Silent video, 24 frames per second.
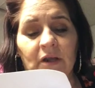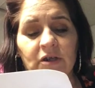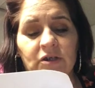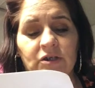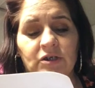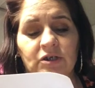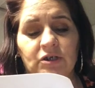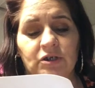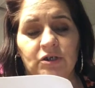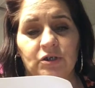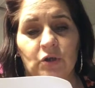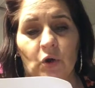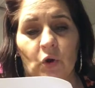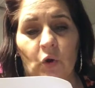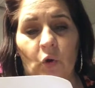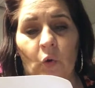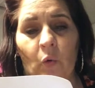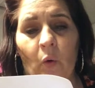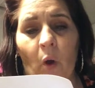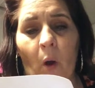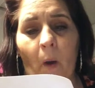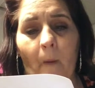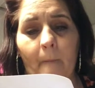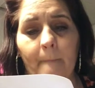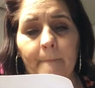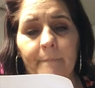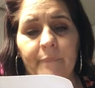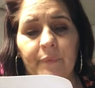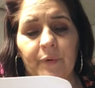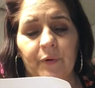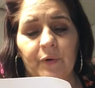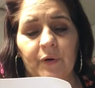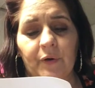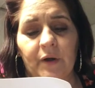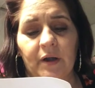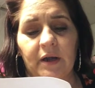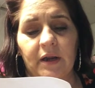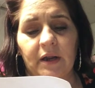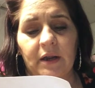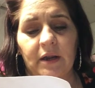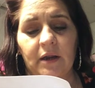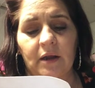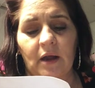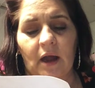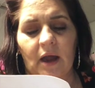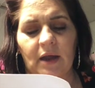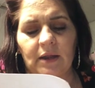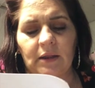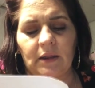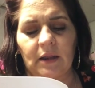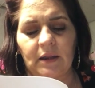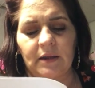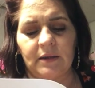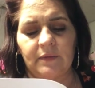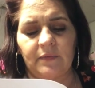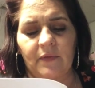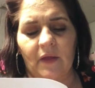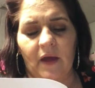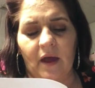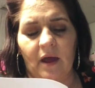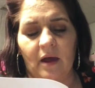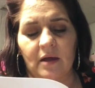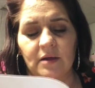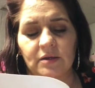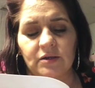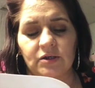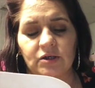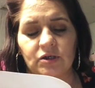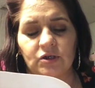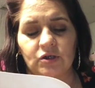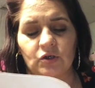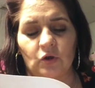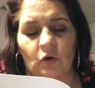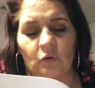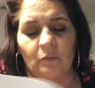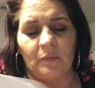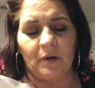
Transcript: So pretty. I like that so